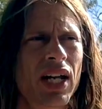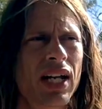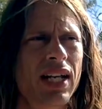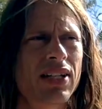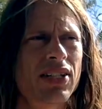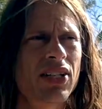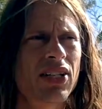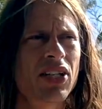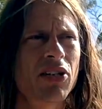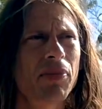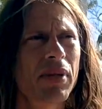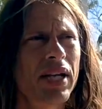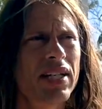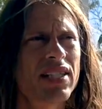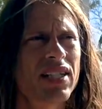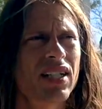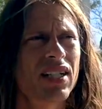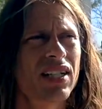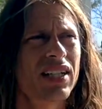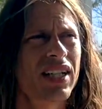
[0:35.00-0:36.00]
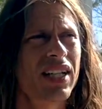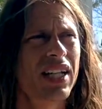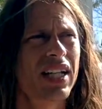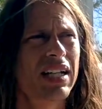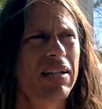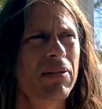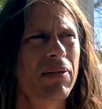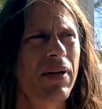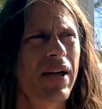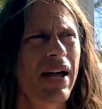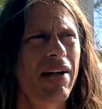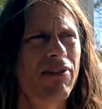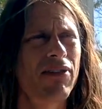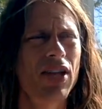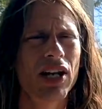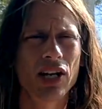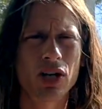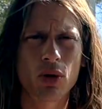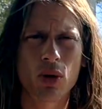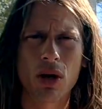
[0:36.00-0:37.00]
is going to basically have a
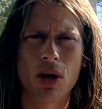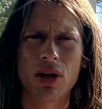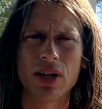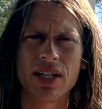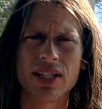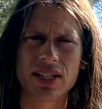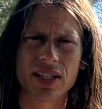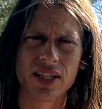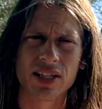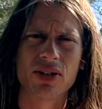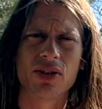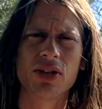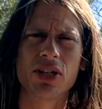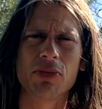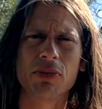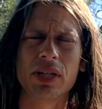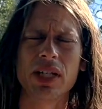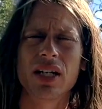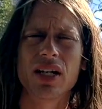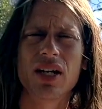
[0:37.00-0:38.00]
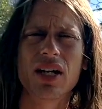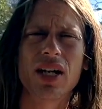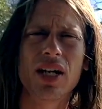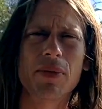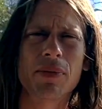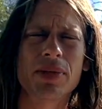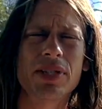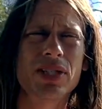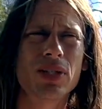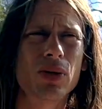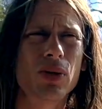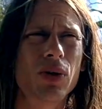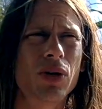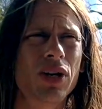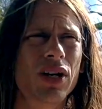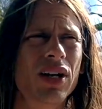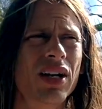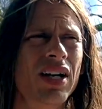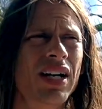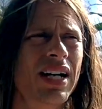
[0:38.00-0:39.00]
lot of qualities that are going to be eclipsed,
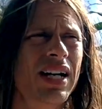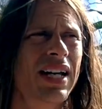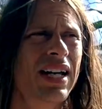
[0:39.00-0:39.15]
or,